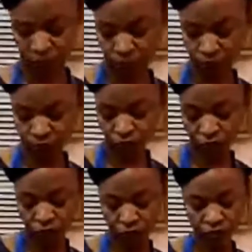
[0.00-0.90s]
Do the corn
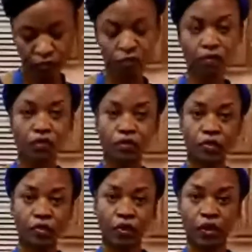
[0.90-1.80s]
kernels add like a
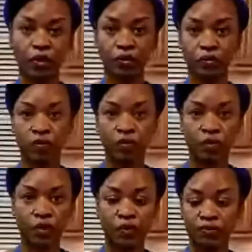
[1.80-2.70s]
moisture to
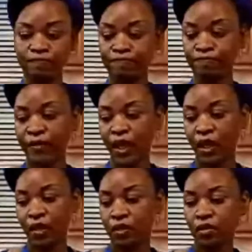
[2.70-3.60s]
it, like to make
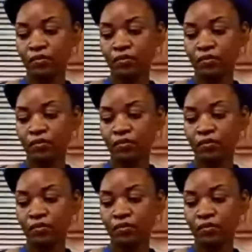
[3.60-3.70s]
it?